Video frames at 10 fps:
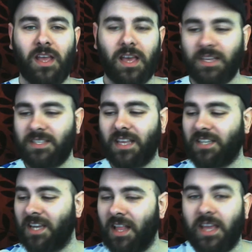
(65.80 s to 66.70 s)
It's
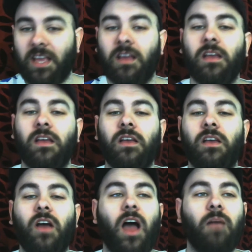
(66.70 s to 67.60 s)
literally like,
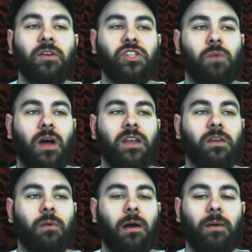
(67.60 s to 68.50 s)
how much you want?
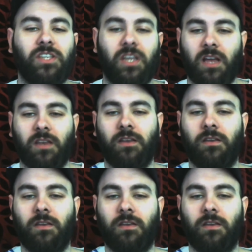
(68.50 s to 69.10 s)
You want to watch it here?